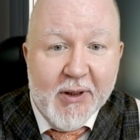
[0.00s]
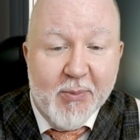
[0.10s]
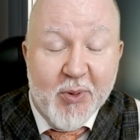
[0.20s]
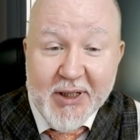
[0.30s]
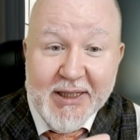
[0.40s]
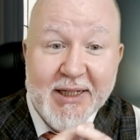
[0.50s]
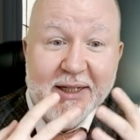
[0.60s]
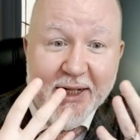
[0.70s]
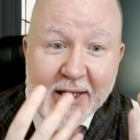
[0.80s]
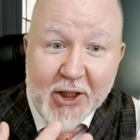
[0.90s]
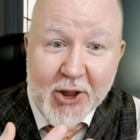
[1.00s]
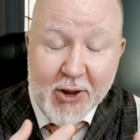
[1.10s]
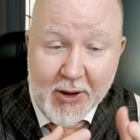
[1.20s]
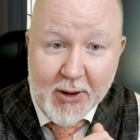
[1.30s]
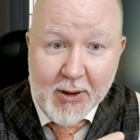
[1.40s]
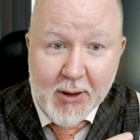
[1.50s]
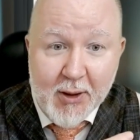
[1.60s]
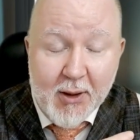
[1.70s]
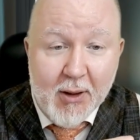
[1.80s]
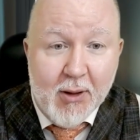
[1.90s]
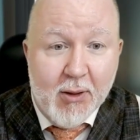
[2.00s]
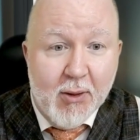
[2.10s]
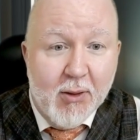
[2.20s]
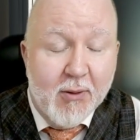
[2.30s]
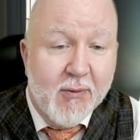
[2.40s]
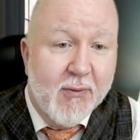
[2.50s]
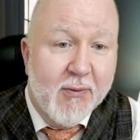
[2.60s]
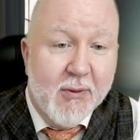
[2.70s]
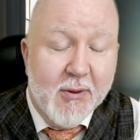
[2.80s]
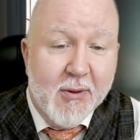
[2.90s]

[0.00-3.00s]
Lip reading: presentation of